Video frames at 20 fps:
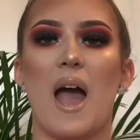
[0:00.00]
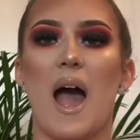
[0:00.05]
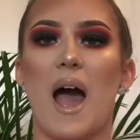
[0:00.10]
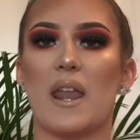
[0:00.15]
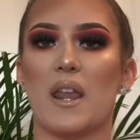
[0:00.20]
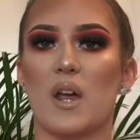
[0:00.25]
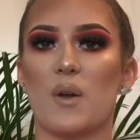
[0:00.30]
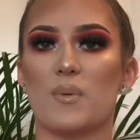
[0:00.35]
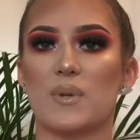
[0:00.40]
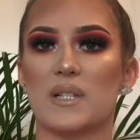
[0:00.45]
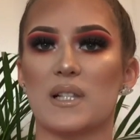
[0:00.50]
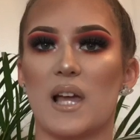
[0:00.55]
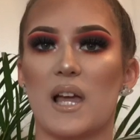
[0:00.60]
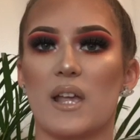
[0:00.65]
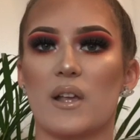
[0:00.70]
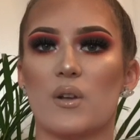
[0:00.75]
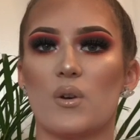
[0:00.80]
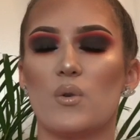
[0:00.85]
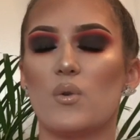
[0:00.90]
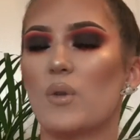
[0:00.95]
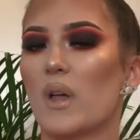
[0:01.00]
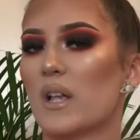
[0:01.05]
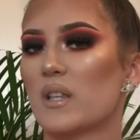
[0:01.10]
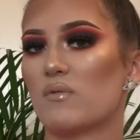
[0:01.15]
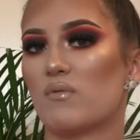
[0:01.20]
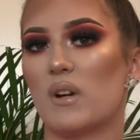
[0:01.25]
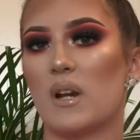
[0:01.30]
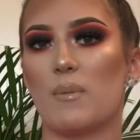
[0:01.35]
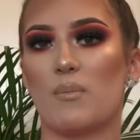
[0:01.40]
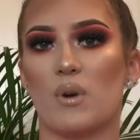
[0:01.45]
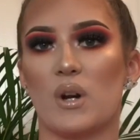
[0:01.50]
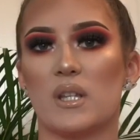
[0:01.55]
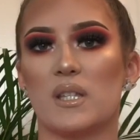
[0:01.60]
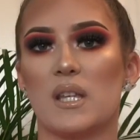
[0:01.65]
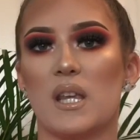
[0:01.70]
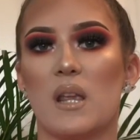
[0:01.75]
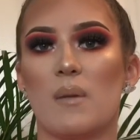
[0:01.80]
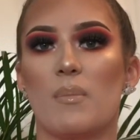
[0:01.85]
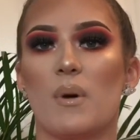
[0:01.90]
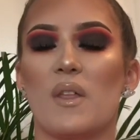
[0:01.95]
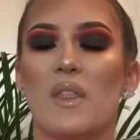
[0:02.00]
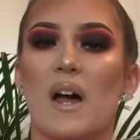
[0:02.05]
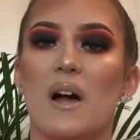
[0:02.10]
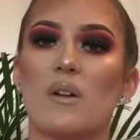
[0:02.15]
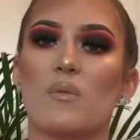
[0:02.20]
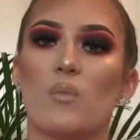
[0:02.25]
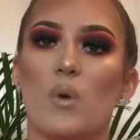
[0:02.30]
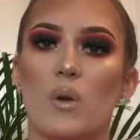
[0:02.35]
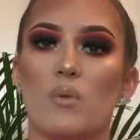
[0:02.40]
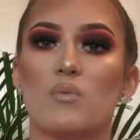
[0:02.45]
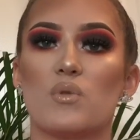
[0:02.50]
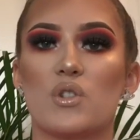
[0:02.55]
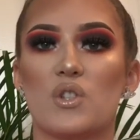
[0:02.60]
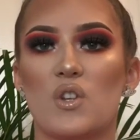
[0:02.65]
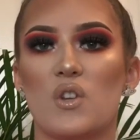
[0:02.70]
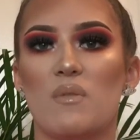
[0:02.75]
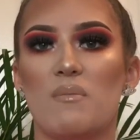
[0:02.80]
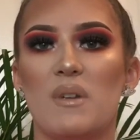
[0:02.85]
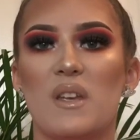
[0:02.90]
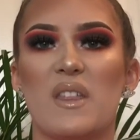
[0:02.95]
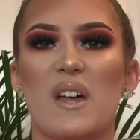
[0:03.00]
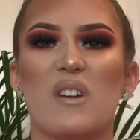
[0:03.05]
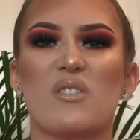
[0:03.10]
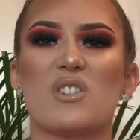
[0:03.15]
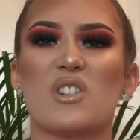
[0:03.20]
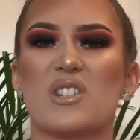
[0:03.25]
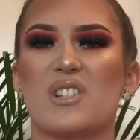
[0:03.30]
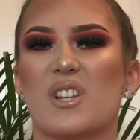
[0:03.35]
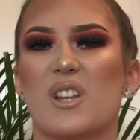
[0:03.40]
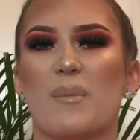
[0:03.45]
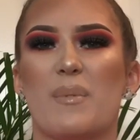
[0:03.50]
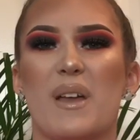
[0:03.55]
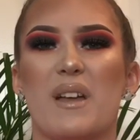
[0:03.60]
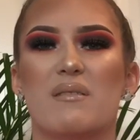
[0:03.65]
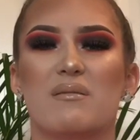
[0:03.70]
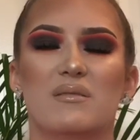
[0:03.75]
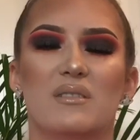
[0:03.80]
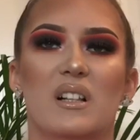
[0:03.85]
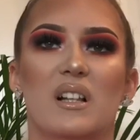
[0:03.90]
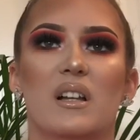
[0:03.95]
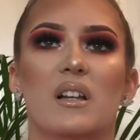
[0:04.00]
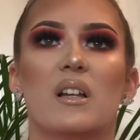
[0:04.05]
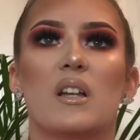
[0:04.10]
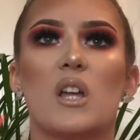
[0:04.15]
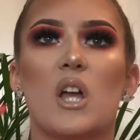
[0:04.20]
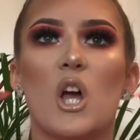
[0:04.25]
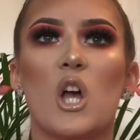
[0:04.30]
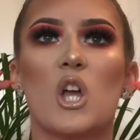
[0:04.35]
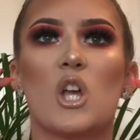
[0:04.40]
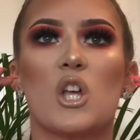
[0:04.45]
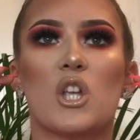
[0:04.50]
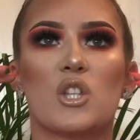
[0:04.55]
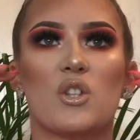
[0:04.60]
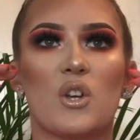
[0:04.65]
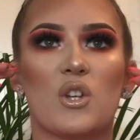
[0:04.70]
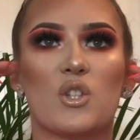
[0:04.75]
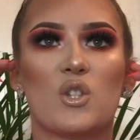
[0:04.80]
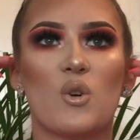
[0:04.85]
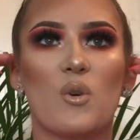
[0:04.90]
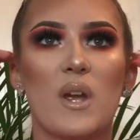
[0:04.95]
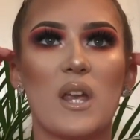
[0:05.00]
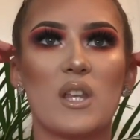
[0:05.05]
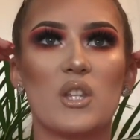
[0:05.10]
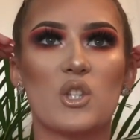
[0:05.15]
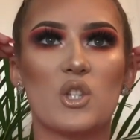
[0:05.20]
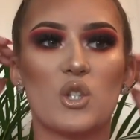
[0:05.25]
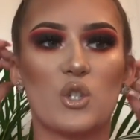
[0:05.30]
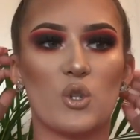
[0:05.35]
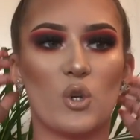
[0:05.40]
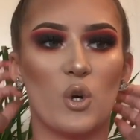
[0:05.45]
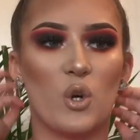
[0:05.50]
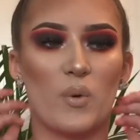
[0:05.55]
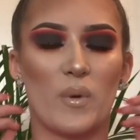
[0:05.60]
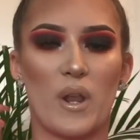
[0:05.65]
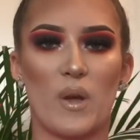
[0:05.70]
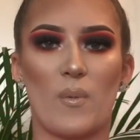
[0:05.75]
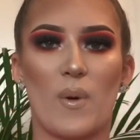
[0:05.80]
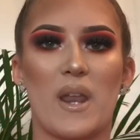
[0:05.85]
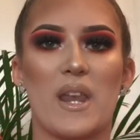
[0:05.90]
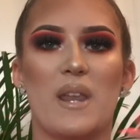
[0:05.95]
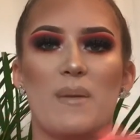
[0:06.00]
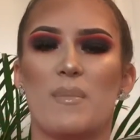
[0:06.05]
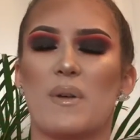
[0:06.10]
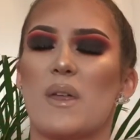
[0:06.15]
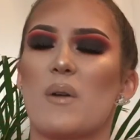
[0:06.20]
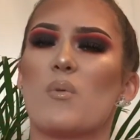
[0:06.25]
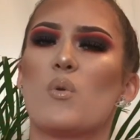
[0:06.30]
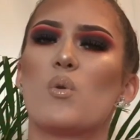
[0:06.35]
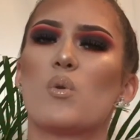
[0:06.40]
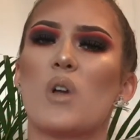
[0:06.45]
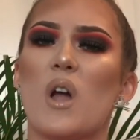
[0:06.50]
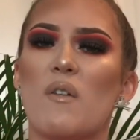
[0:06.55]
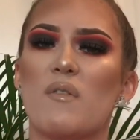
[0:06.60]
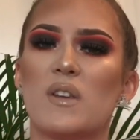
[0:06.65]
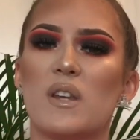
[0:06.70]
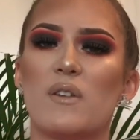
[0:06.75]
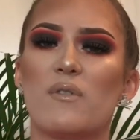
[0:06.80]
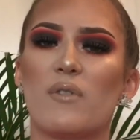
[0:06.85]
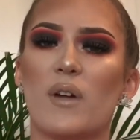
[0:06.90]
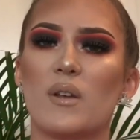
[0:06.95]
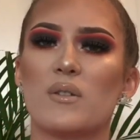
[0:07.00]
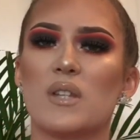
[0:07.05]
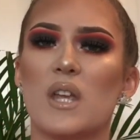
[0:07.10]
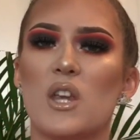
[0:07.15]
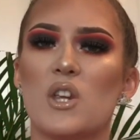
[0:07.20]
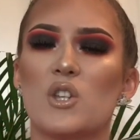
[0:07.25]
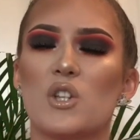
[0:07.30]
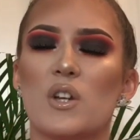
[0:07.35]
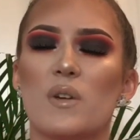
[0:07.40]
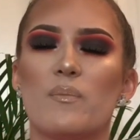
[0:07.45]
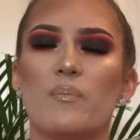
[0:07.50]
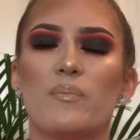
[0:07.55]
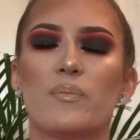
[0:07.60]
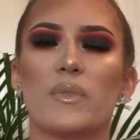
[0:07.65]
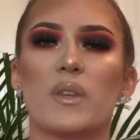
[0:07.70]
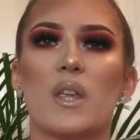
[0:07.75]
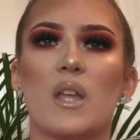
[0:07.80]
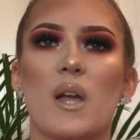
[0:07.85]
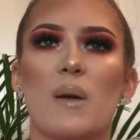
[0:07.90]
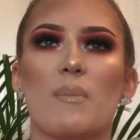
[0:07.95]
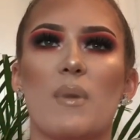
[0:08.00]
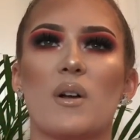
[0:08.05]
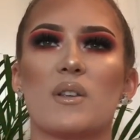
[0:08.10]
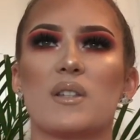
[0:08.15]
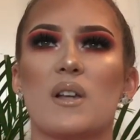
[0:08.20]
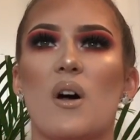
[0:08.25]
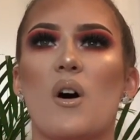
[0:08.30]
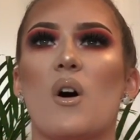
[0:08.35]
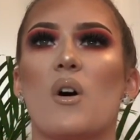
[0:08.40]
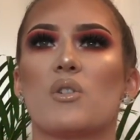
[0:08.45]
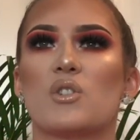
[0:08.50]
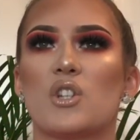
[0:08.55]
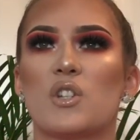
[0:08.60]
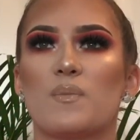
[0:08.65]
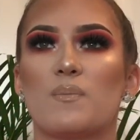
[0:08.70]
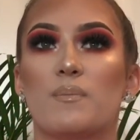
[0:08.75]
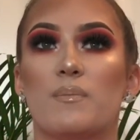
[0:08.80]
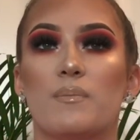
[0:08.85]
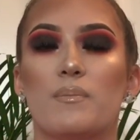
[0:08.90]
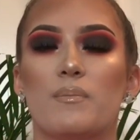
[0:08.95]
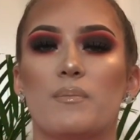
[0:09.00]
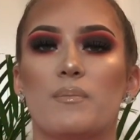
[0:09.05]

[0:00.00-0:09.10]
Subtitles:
and I was like, oh, that's really pretty, but that won't suit me, that'll just look a bit meh. So I saw it in store when I went in, but they were all covered in foundation, but I was like, oh, just